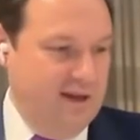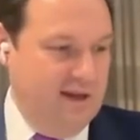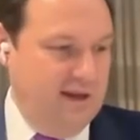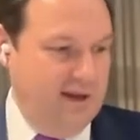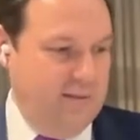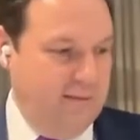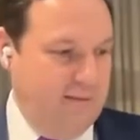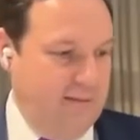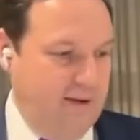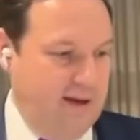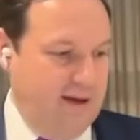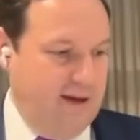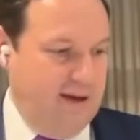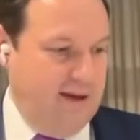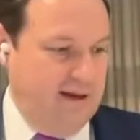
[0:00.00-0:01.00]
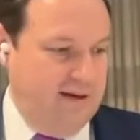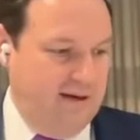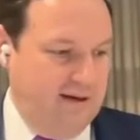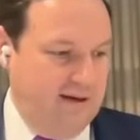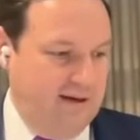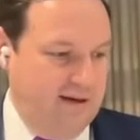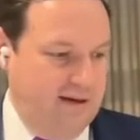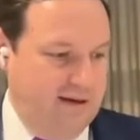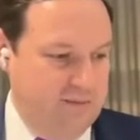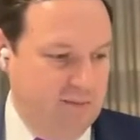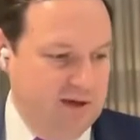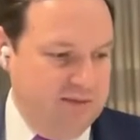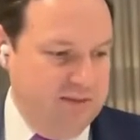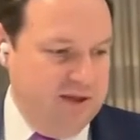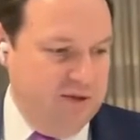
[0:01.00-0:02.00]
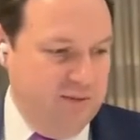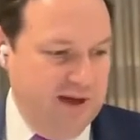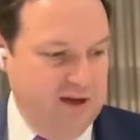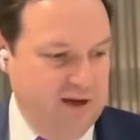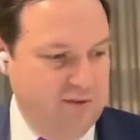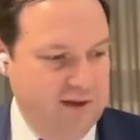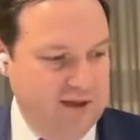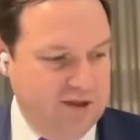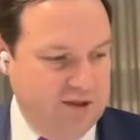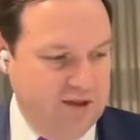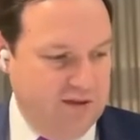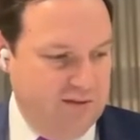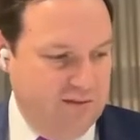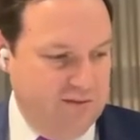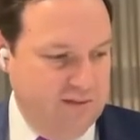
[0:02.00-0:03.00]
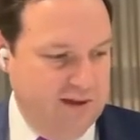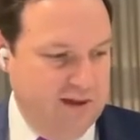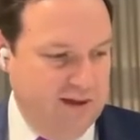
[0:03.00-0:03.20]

And that brings me to my question.